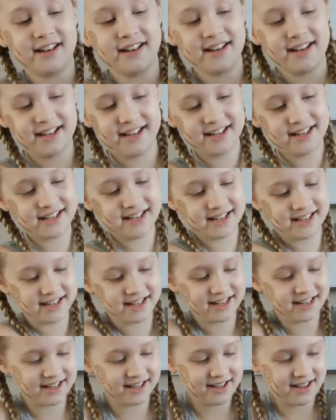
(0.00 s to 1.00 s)
got.
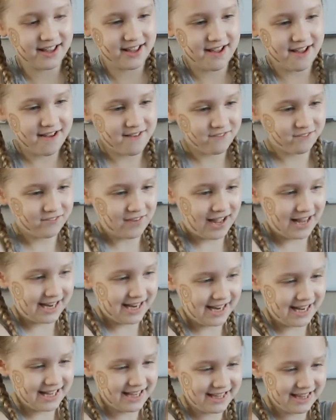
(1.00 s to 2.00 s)

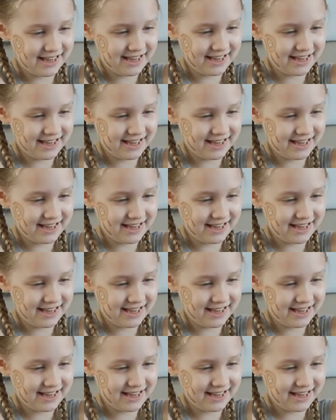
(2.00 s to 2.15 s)
Funny.